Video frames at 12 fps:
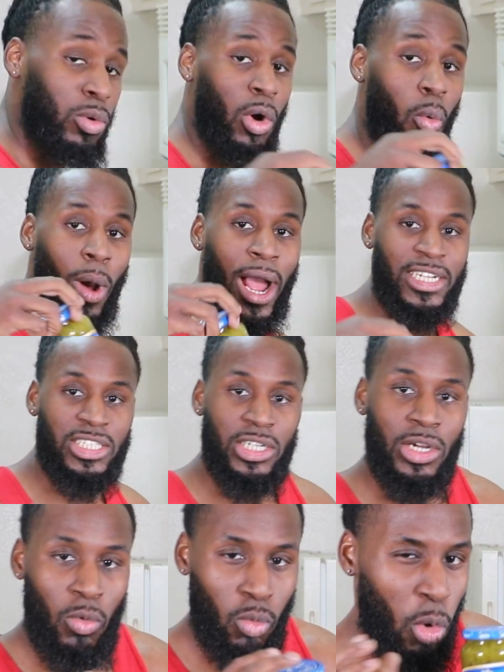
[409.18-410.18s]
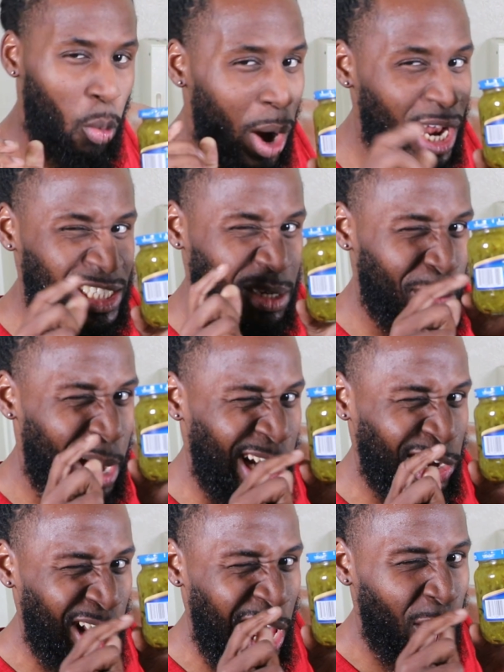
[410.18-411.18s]
we'll watch and
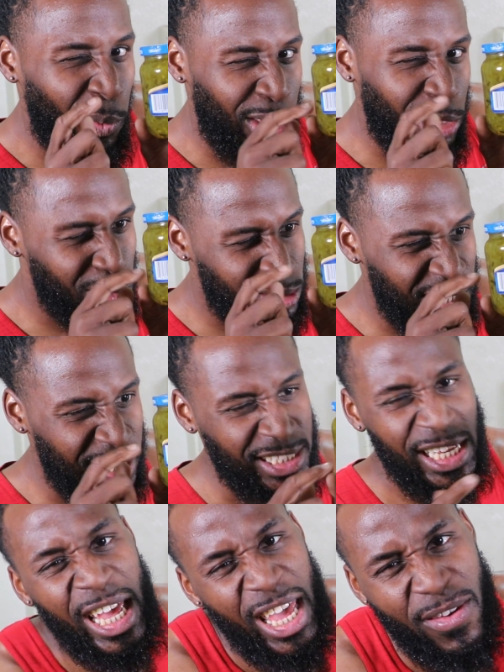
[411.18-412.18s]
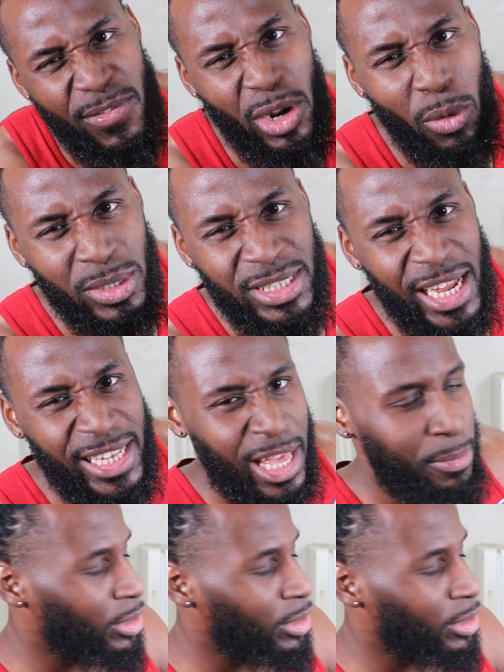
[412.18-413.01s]
monitor how we use this, even though it's not that